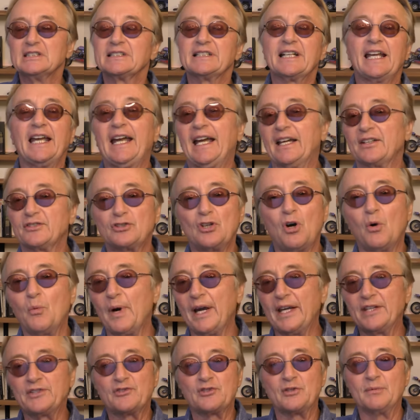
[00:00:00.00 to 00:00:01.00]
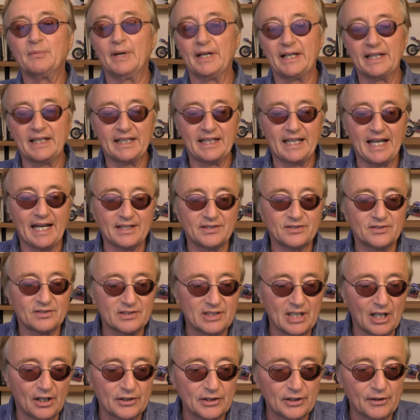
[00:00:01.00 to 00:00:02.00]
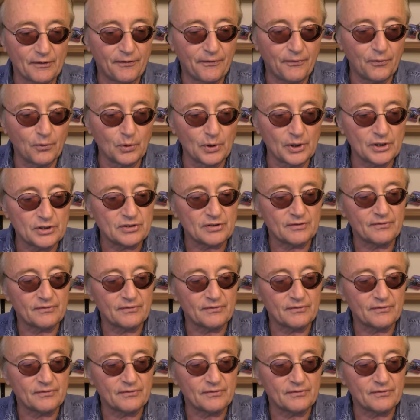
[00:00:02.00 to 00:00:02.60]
gas. Don't waste your money. The guy's telling you foolish